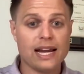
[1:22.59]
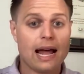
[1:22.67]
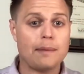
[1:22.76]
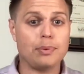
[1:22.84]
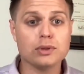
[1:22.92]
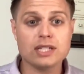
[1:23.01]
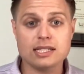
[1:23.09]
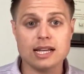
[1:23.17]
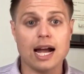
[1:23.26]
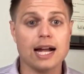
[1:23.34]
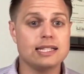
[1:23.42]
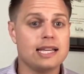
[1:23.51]
Apple
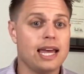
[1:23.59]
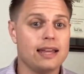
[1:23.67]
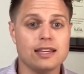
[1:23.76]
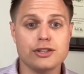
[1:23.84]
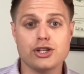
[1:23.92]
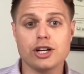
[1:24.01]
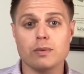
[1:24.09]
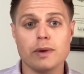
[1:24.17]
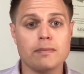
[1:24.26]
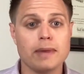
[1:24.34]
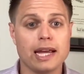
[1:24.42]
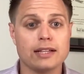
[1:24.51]
decides, hey, this year we
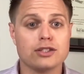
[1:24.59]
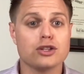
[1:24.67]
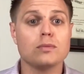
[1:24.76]
made so